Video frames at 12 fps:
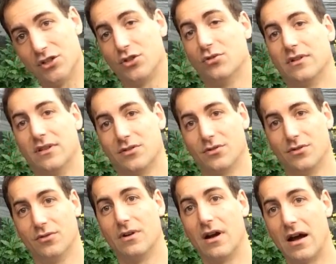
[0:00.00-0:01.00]
issue into
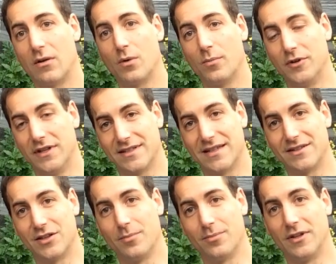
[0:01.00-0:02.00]
your aquaponic
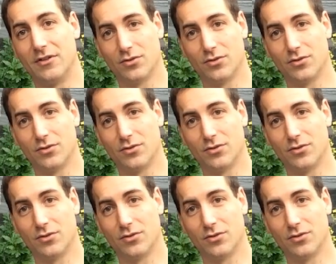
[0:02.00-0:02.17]
setup,